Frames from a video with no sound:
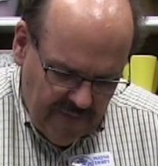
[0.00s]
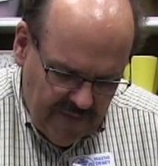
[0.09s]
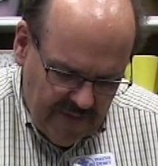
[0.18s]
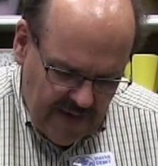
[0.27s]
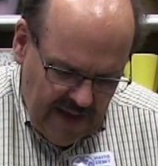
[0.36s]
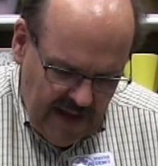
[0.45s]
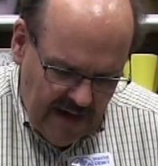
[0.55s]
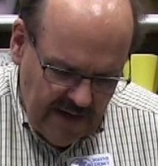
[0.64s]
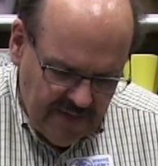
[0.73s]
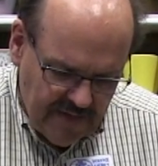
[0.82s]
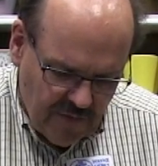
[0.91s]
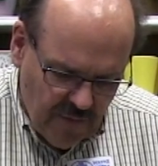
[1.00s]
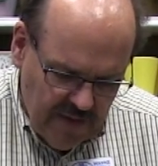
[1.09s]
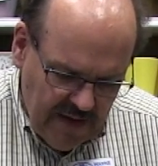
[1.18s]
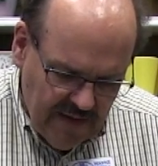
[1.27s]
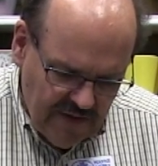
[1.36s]
salal is a
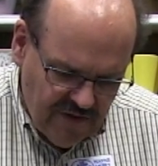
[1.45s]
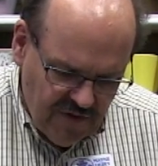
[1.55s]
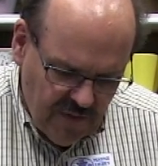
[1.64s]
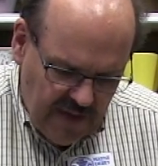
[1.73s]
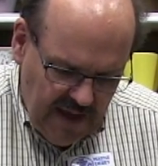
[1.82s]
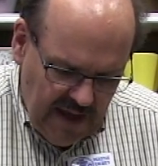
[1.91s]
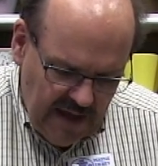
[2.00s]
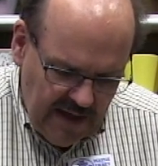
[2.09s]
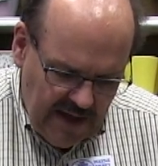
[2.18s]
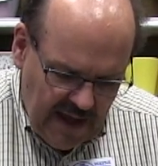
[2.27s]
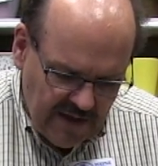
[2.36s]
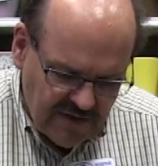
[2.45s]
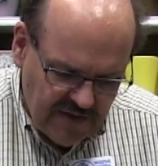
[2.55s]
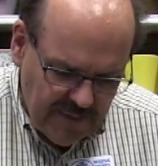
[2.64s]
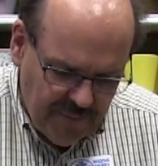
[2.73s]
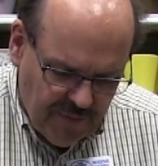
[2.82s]
green that you can
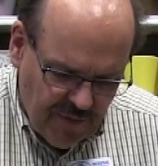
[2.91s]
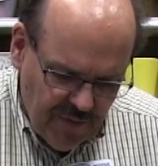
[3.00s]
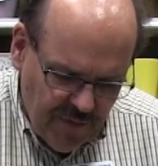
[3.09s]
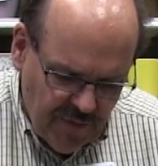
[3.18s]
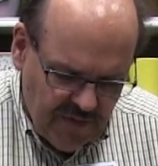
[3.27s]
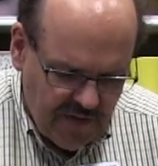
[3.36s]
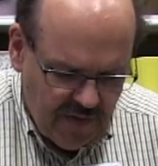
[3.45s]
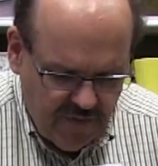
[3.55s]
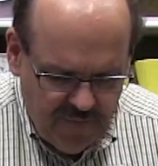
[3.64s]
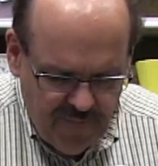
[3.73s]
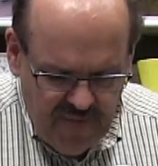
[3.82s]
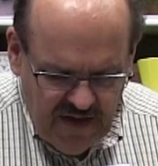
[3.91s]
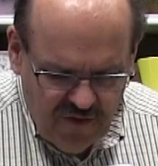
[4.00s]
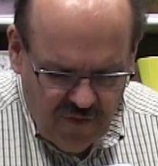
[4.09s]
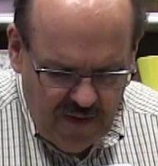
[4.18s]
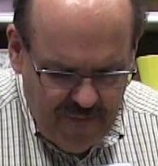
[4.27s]
actually prune,
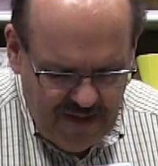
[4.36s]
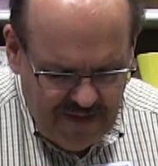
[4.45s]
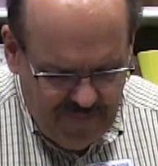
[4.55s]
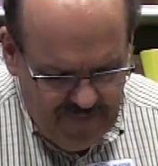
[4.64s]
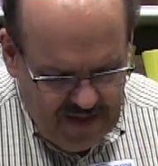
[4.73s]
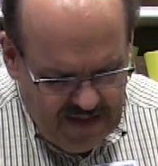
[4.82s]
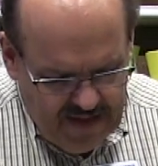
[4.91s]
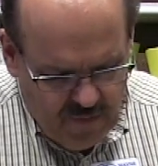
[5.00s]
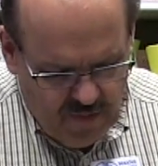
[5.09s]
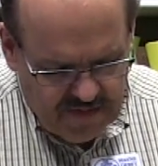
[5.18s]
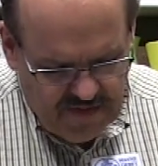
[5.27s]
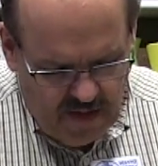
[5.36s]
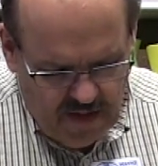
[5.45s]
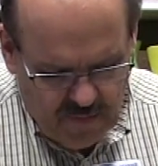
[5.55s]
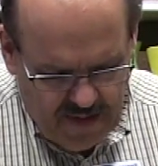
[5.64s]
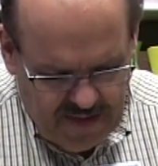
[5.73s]
trim it, and it will
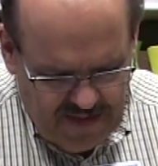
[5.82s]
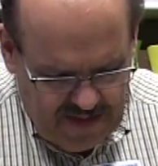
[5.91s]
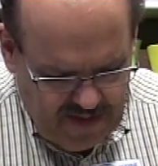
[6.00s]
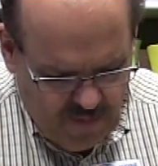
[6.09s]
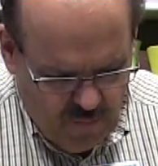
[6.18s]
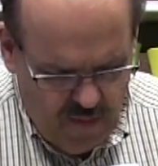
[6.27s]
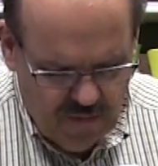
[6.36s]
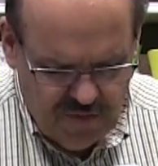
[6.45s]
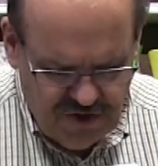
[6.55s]
tolerate that. It won't